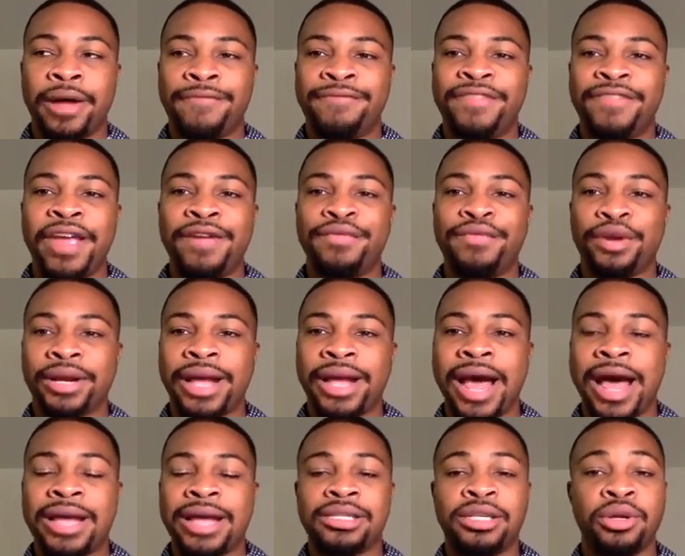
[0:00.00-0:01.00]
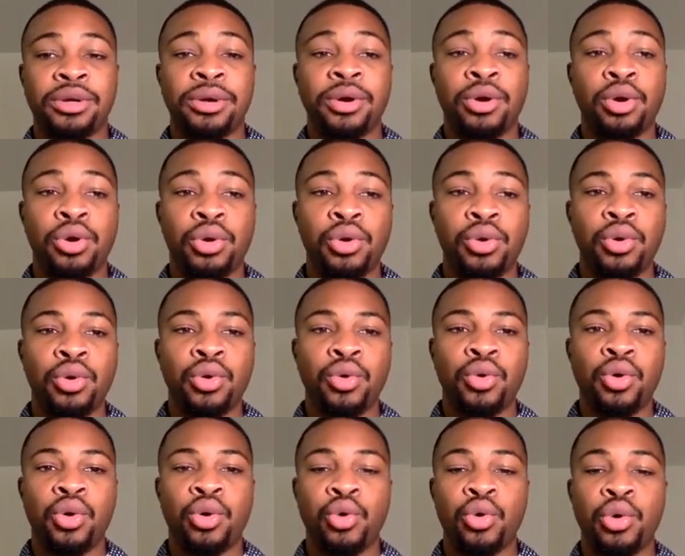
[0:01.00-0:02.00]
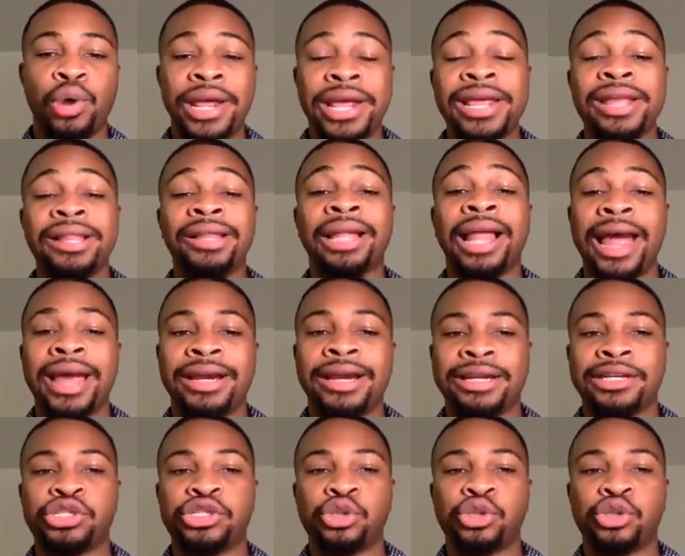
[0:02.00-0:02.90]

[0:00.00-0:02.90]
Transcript: favored guys who he liked and